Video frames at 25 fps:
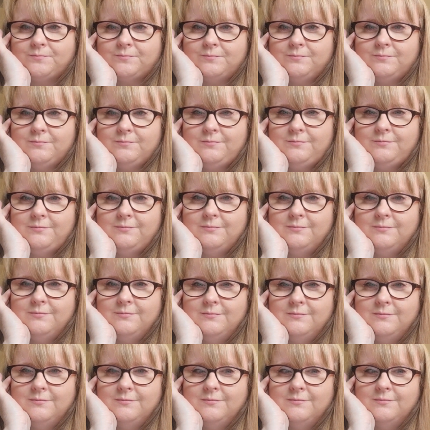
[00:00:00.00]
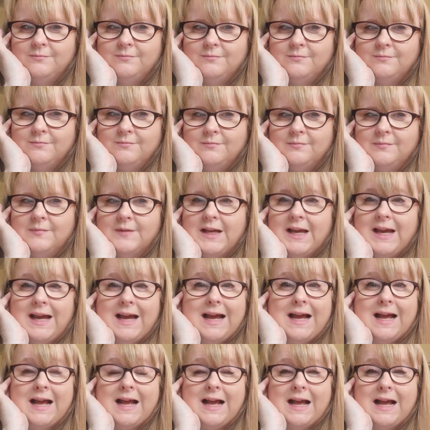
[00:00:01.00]

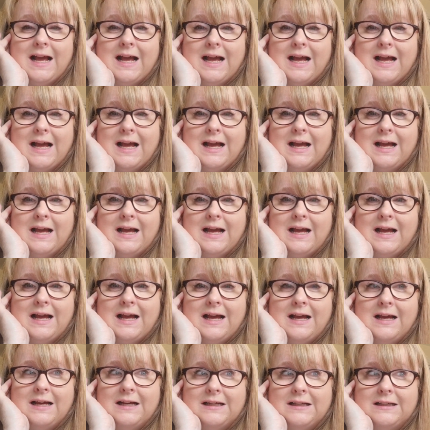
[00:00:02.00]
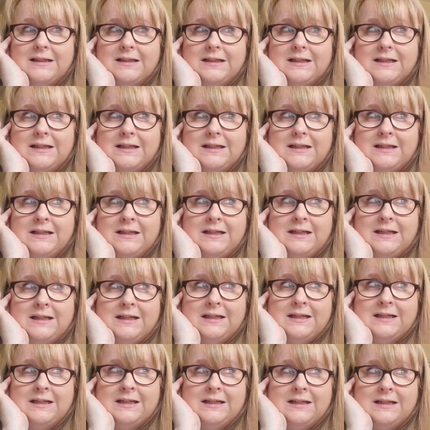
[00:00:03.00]

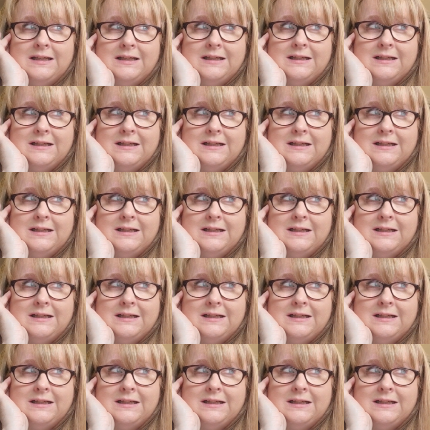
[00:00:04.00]
(silence)